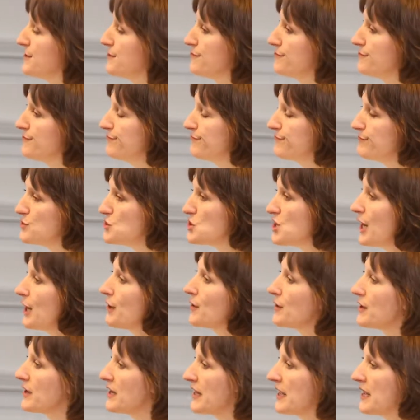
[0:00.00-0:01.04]
of
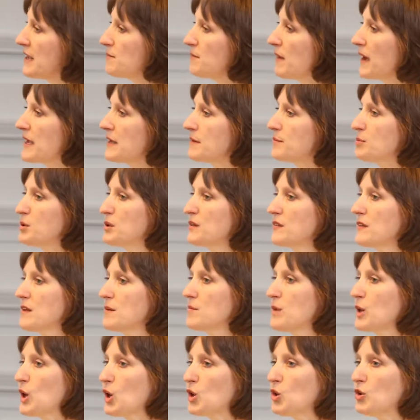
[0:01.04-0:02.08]
charity might put
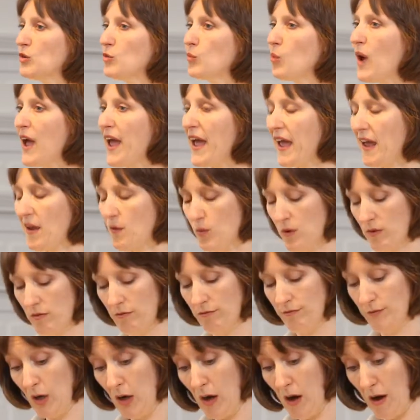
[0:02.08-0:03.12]
them in a good
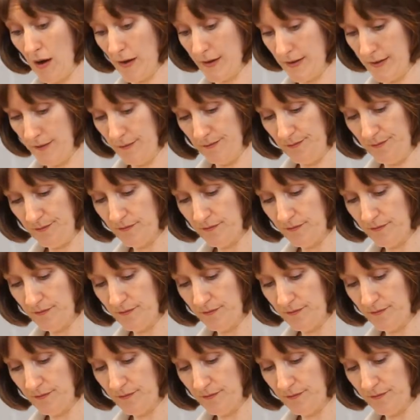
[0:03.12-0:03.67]
way with God.